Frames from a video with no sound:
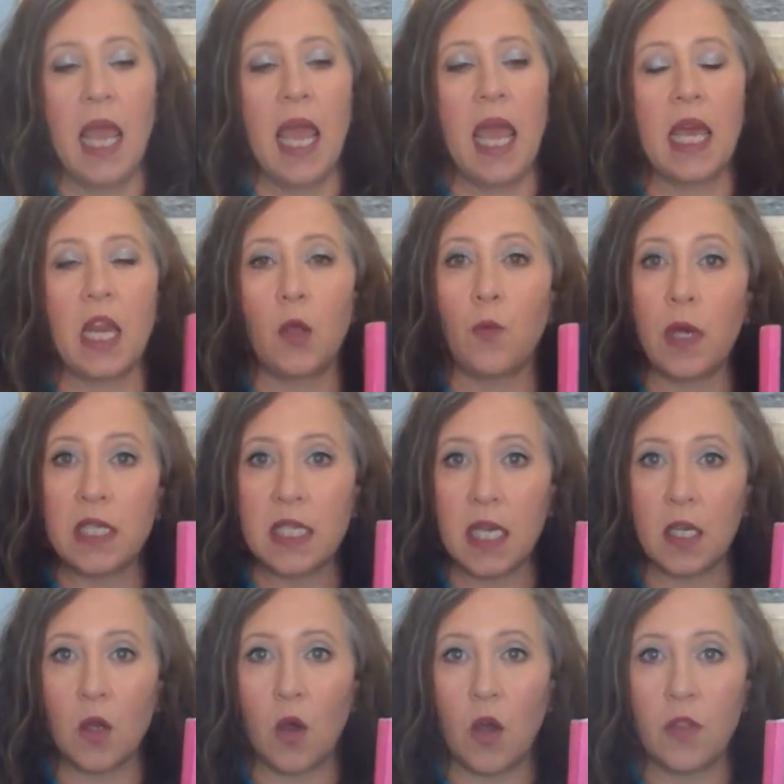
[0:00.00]
And I write
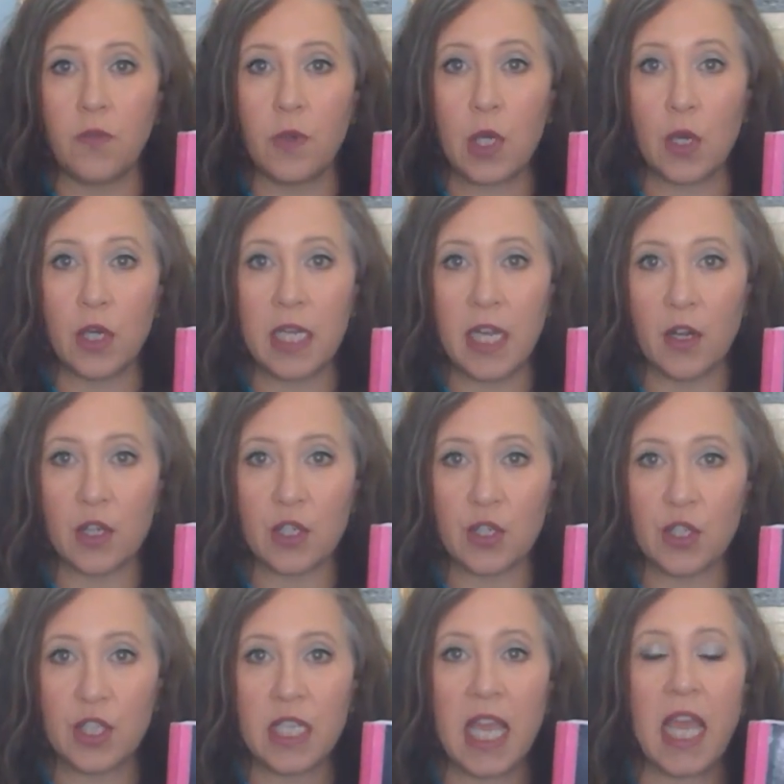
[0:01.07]
down all the recurring
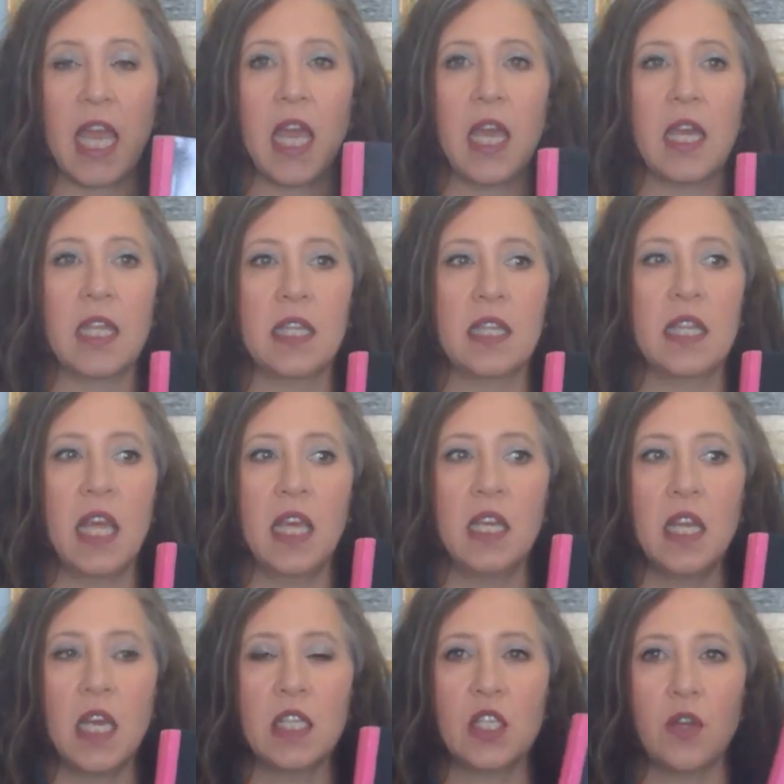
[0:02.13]
characters, and then
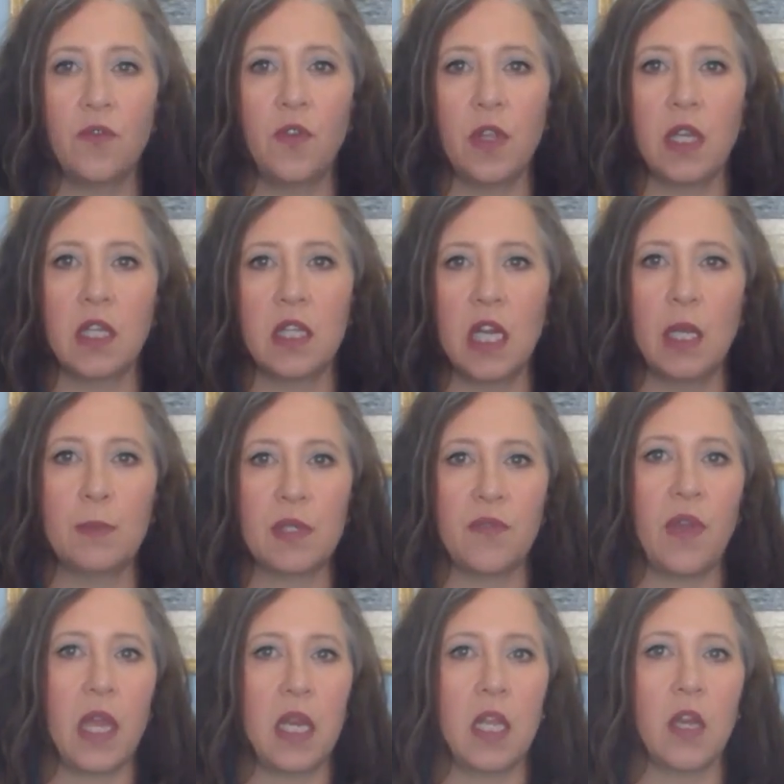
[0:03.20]
I start filling in the names of
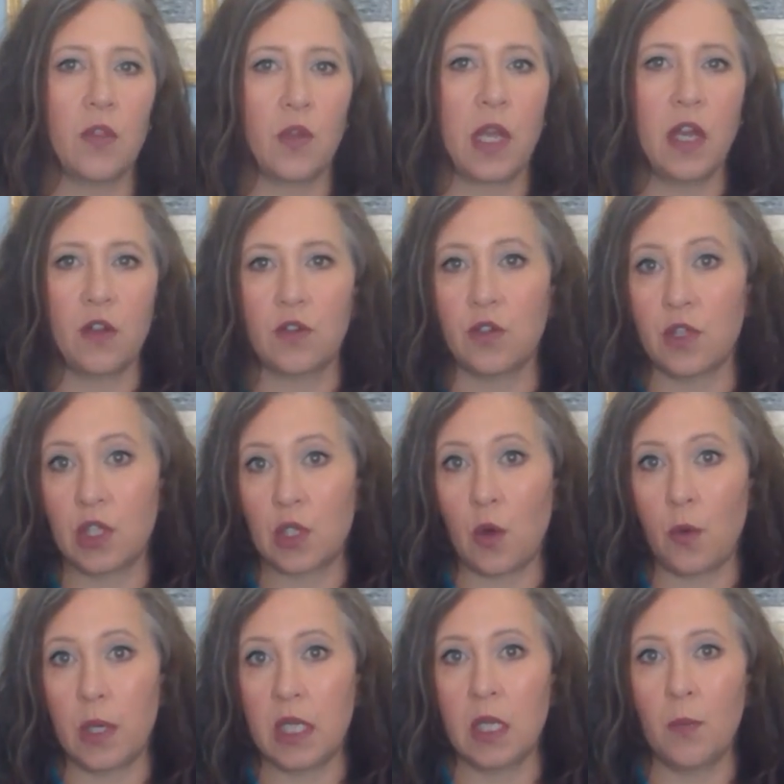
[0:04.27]
any other character that's
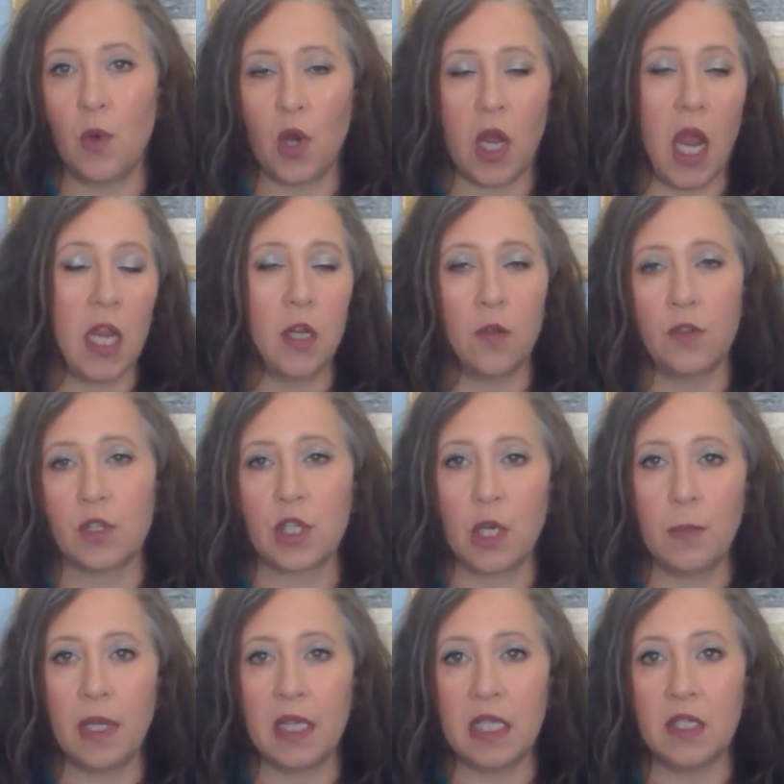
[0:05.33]
going in the book. I know there's going
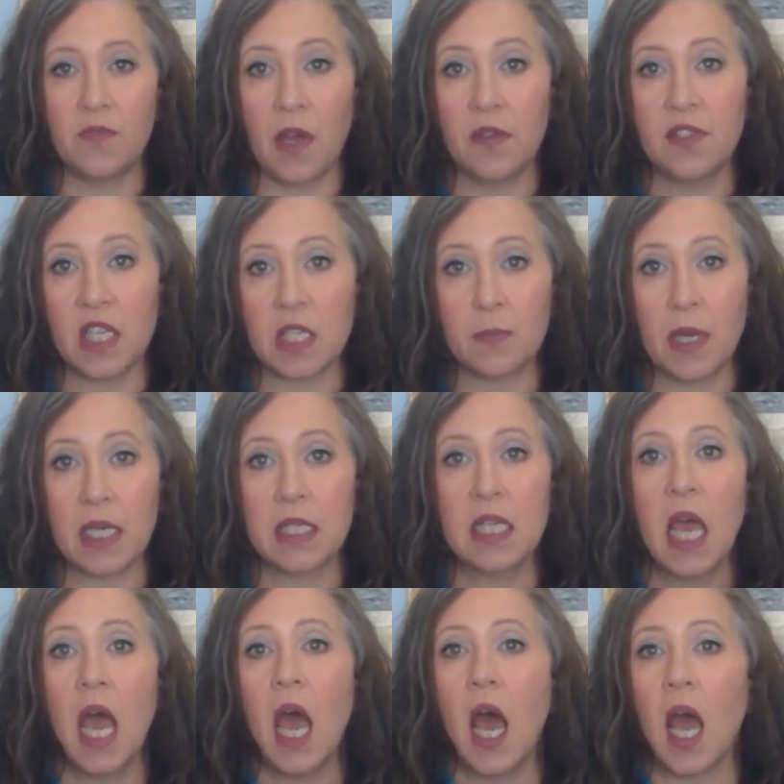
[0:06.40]
to be at least 5 suspects.
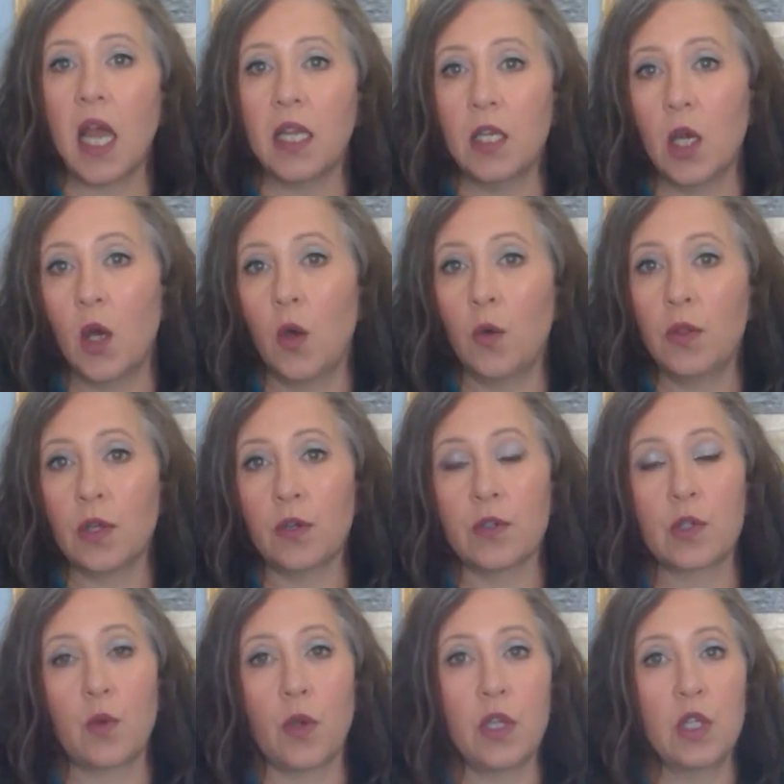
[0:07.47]
I know
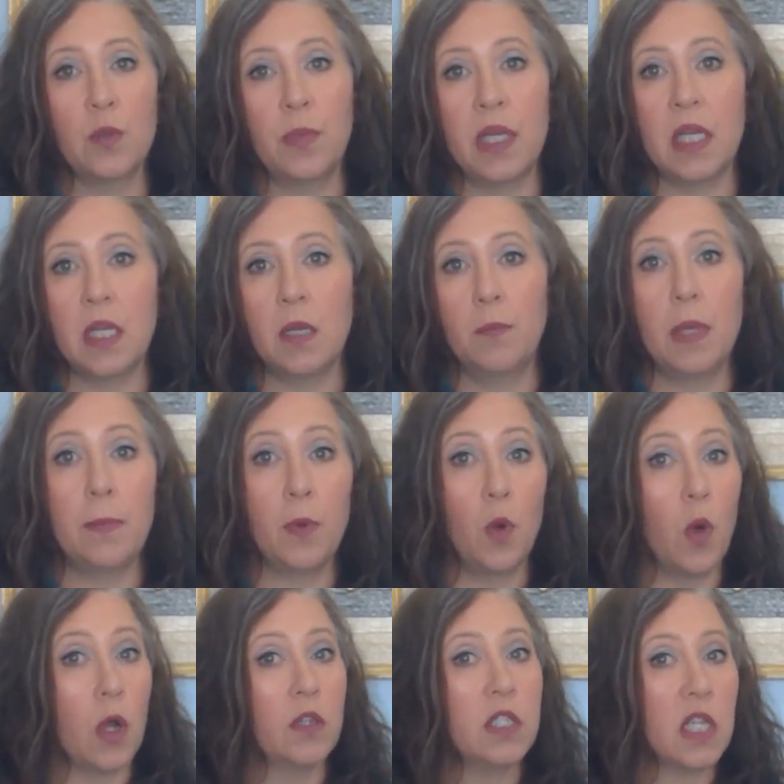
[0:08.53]
there's going to be people
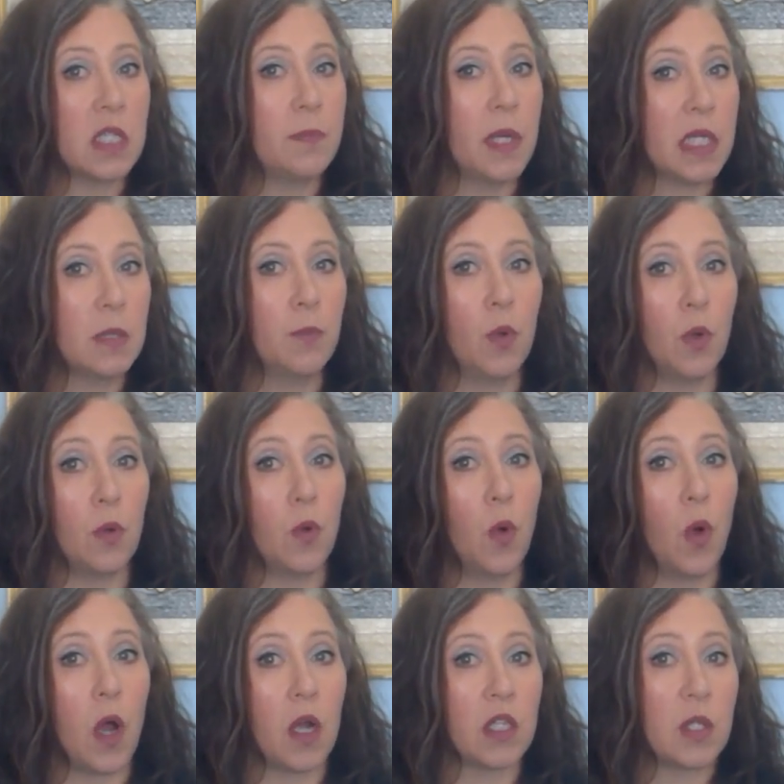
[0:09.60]
who aren't suspects, but
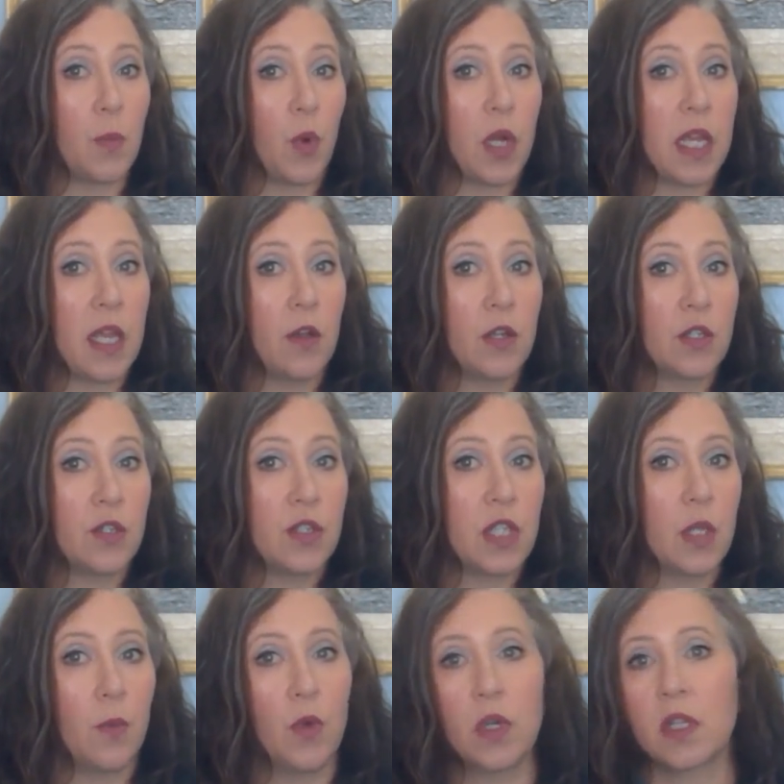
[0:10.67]
who are supporting characters
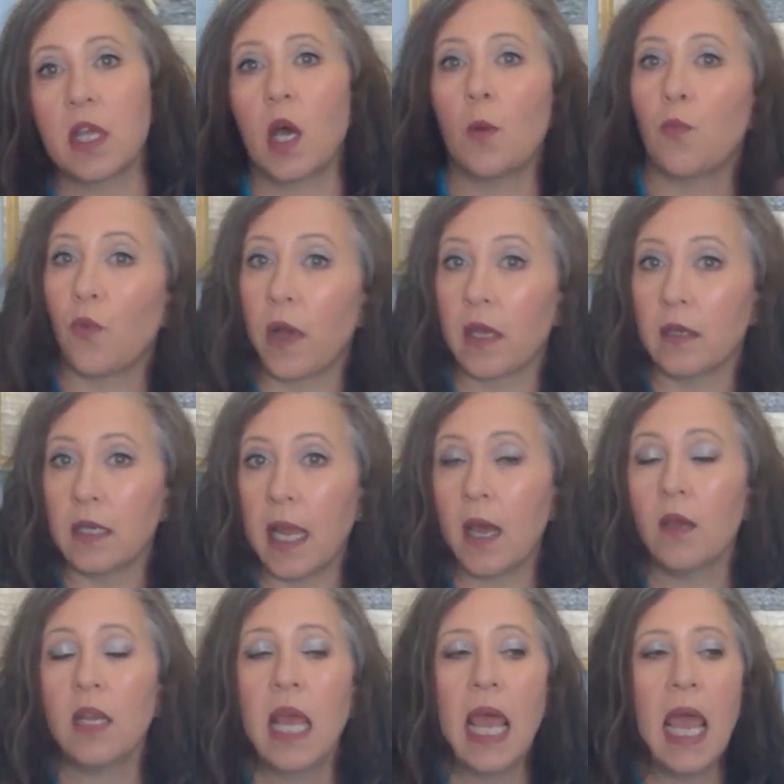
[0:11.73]
in the book to help round it
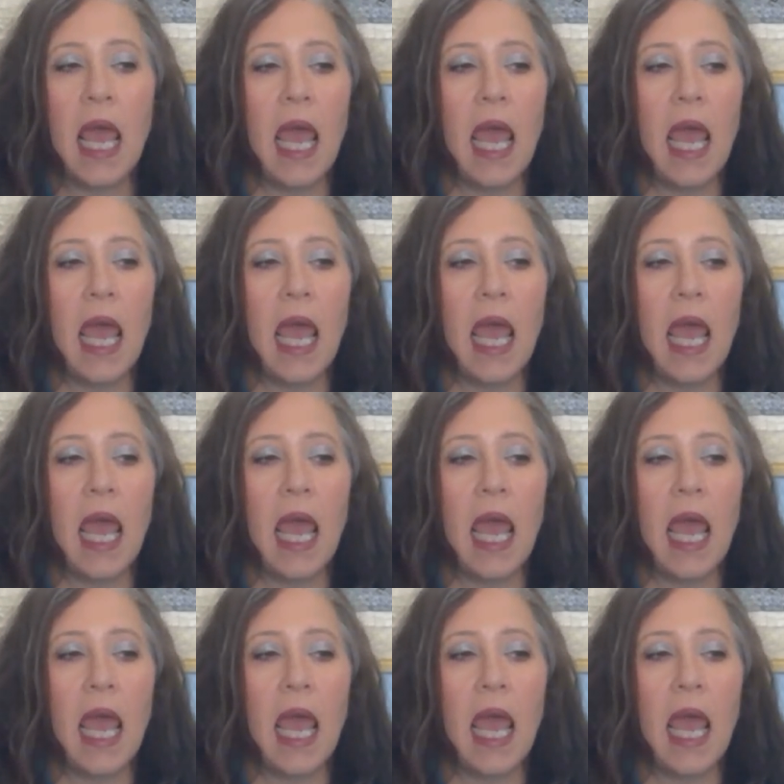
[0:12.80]
out.